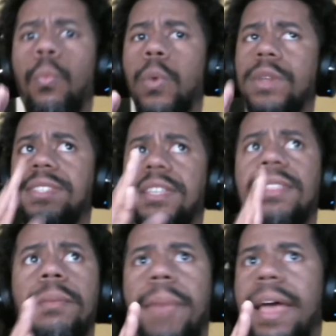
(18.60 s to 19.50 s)
What did
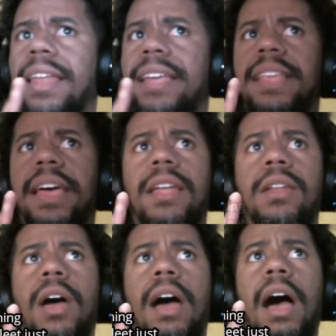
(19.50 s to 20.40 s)
come back like that?
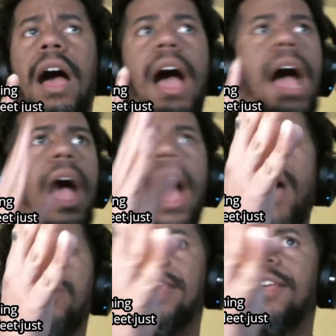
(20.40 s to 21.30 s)

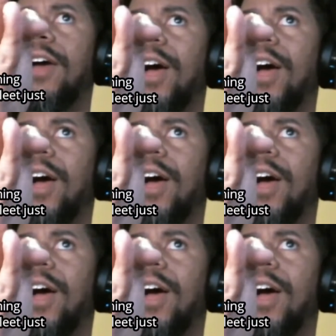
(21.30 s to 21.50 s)
How did it...